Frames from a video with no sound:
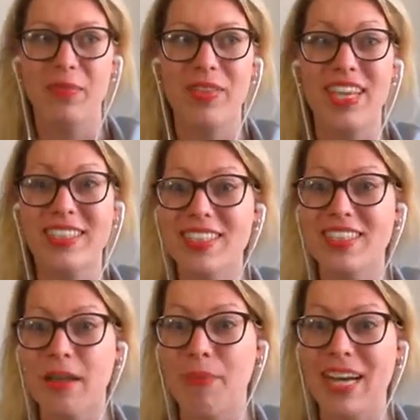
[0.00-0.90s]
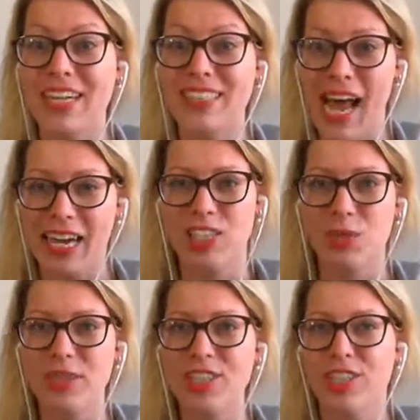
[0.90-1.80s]
This is a bit
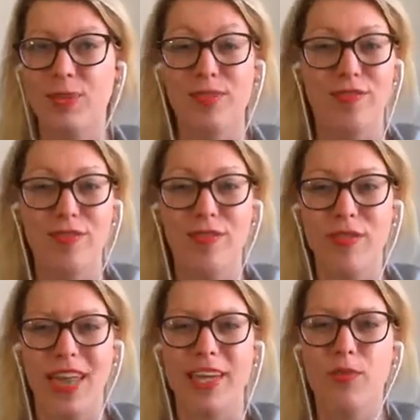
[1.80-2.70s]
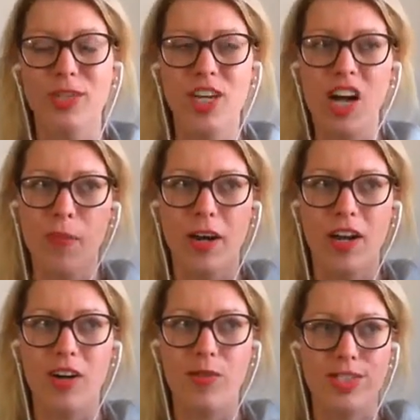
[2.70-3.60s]
intangible in terms of, like, if we talk
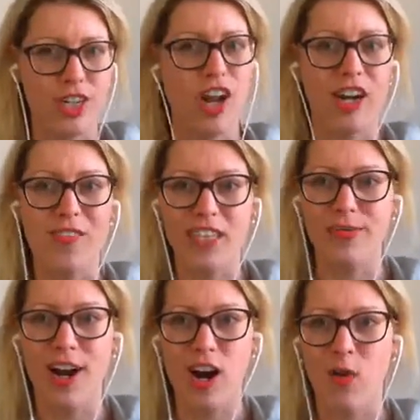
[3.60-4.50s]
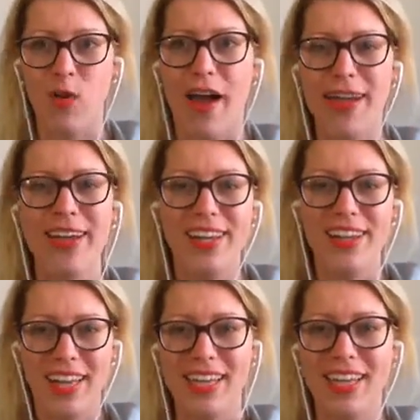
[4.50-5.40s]
about return on investment, ROI,
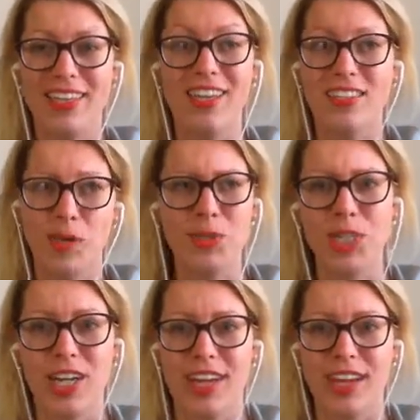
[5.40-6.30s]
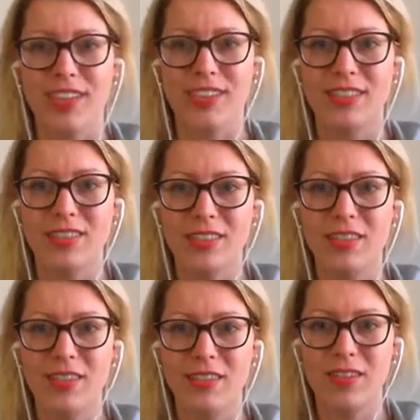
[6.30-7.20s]
like, the assumption is
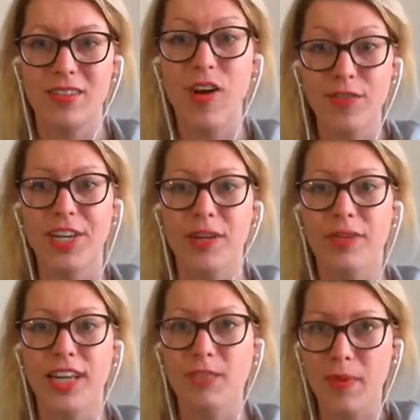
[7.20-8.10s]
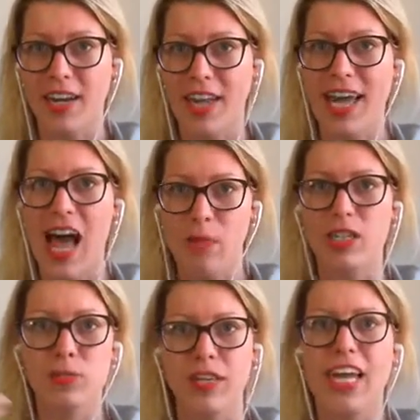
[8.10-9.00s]
revenue. It's money. Like, how
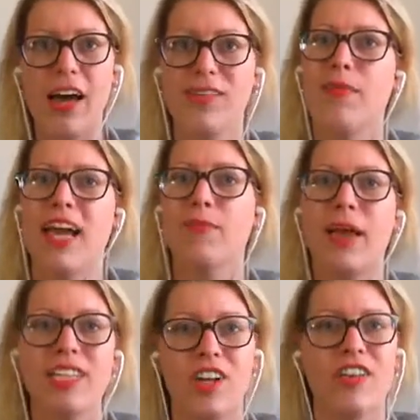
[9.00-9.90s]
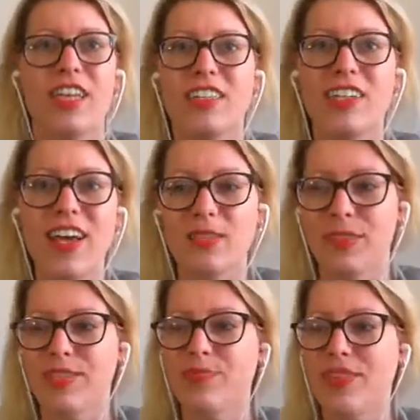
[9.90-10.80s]
much money have you made based on this investment?